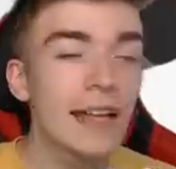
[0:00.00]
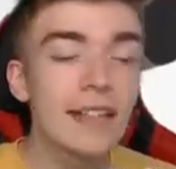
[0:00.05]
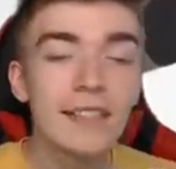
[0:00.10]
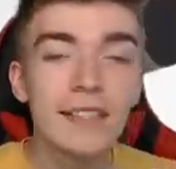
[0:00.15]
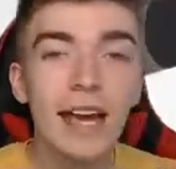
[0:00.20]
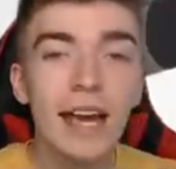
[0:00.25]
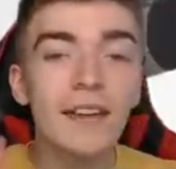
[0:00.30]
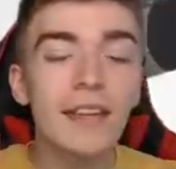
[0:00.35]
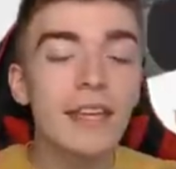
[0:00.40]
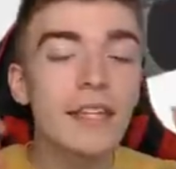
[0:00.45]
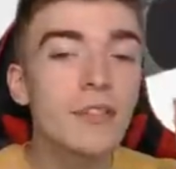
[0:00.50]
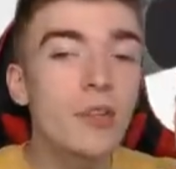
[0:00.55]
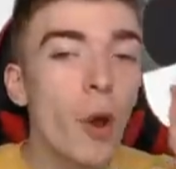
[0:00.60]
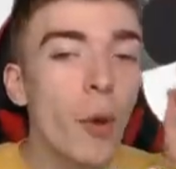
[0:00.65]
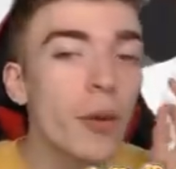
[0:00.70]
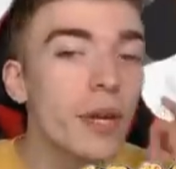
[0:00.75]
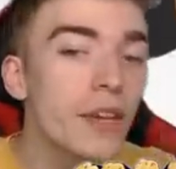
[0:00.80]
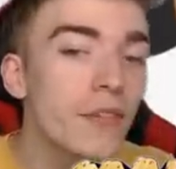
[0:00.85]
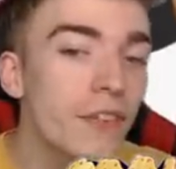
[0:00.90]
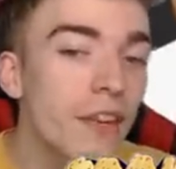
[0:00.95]
And now they
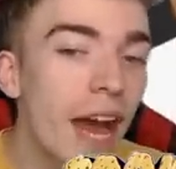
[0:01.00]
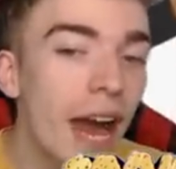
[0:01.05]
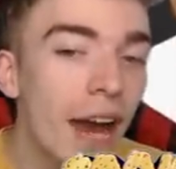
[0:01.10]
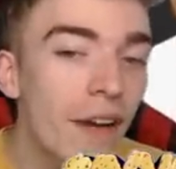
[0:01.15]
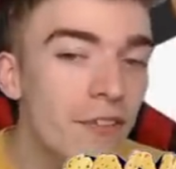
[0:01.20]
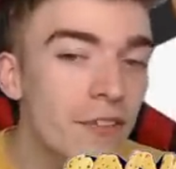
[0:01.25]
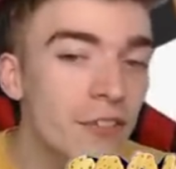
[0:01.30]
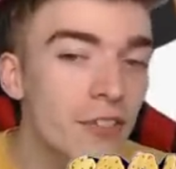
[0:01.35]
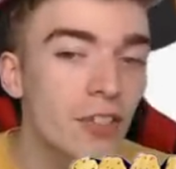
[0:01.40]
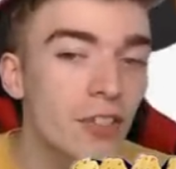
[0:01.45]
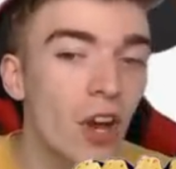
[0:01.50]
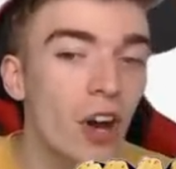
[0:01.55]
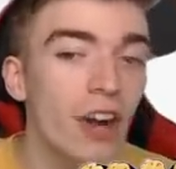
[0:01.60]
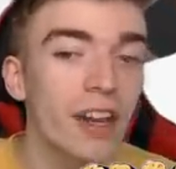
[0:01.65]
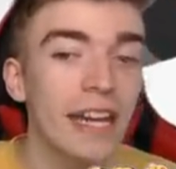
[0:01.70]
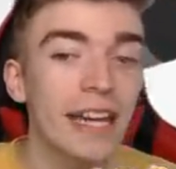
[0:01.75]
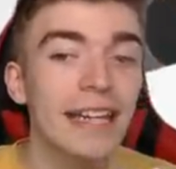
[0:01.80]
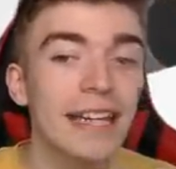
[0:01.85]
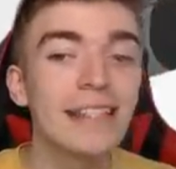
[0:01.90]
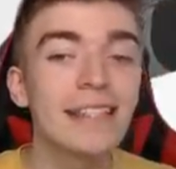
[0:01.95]
don't even have
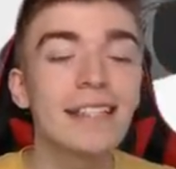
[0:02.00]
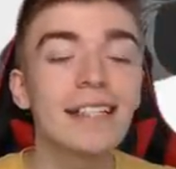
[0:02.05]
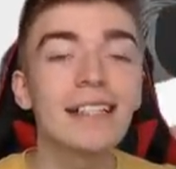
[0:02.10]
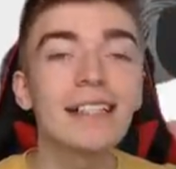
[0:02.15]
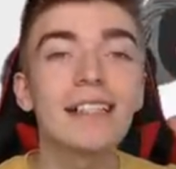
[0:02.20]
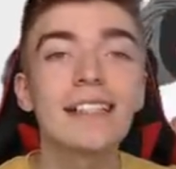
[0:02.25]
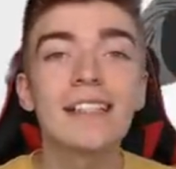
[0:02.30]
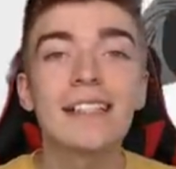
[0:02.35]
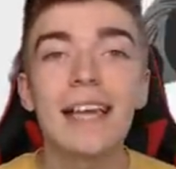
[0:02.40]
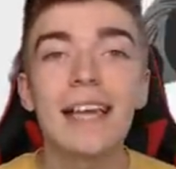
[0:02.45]
stock until